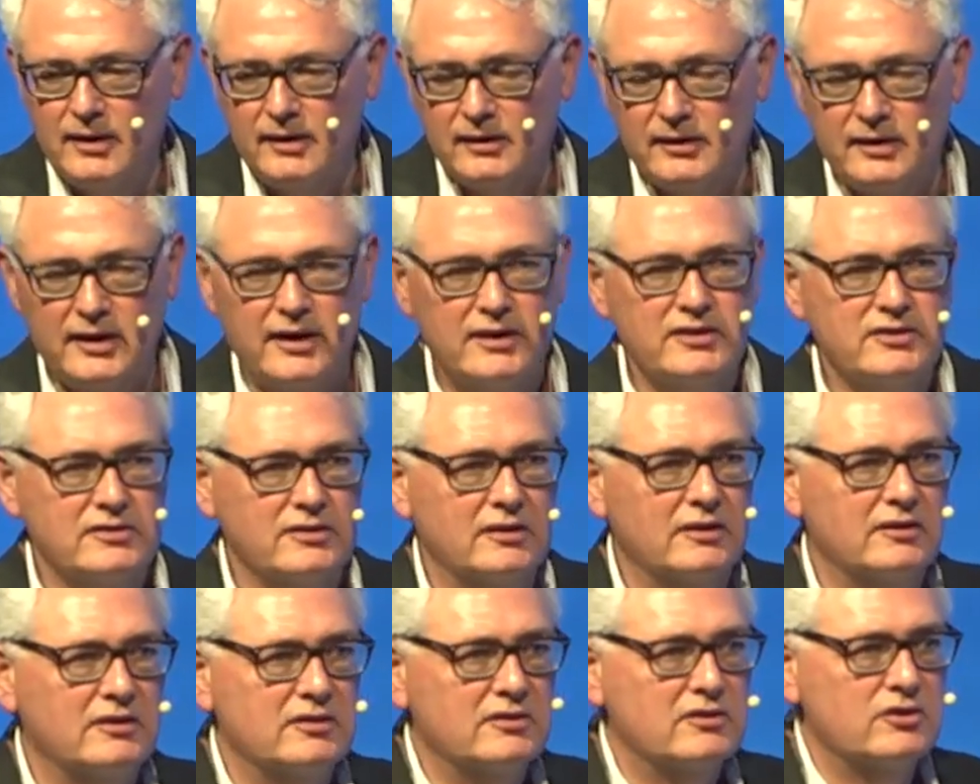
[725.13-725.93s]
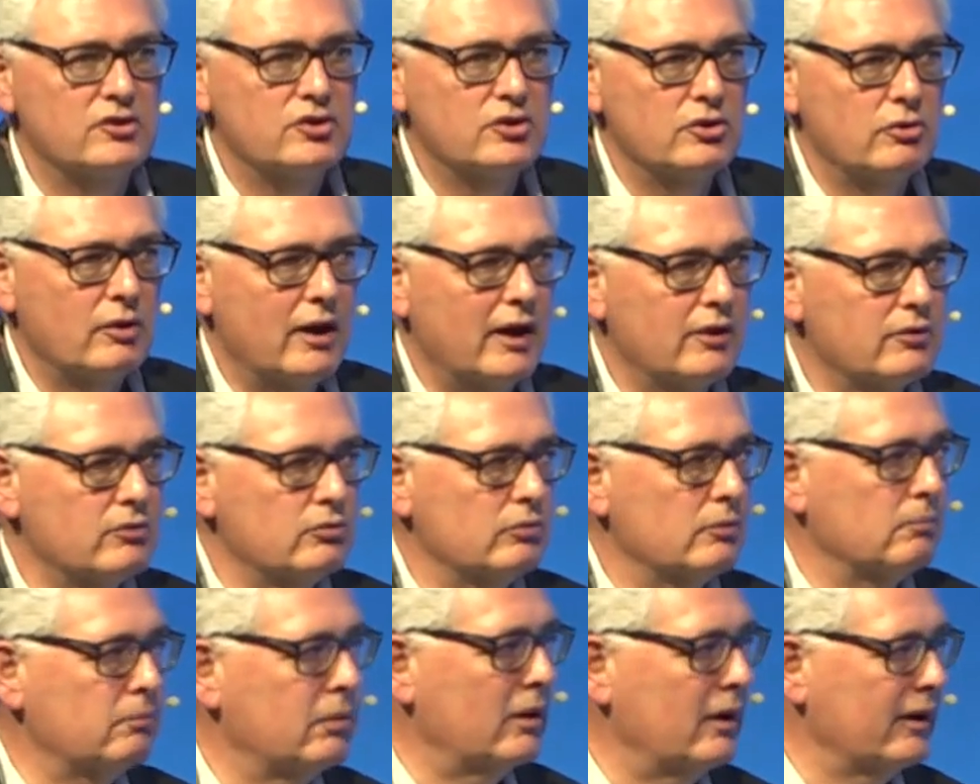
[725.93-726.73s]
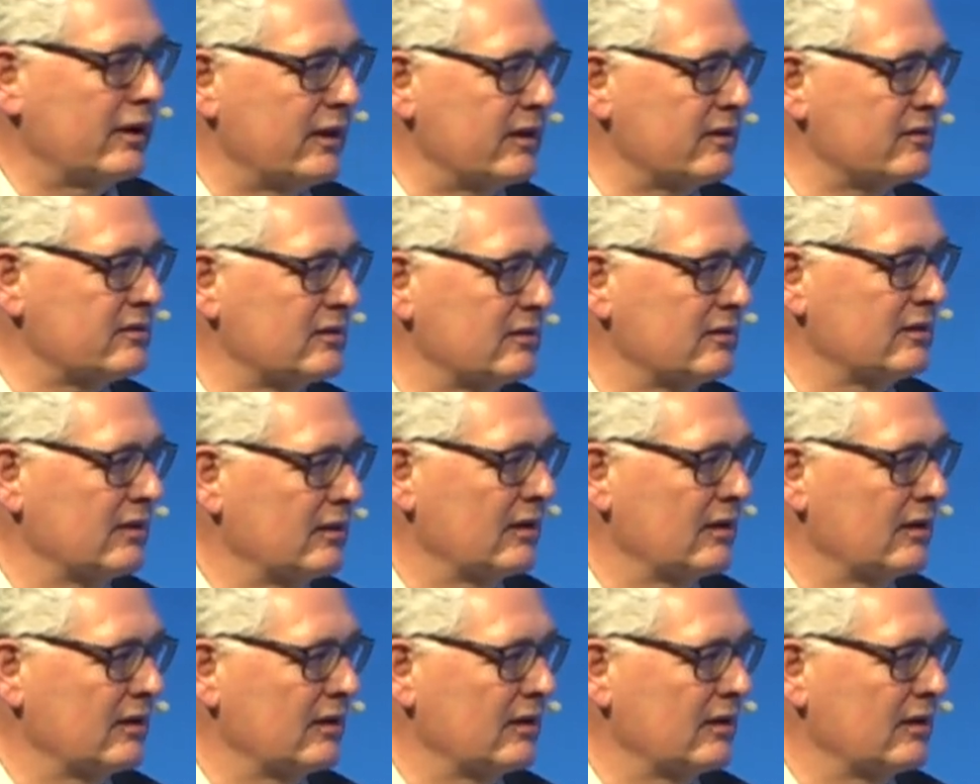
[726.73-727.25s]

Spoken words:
case studies to show how to apply it.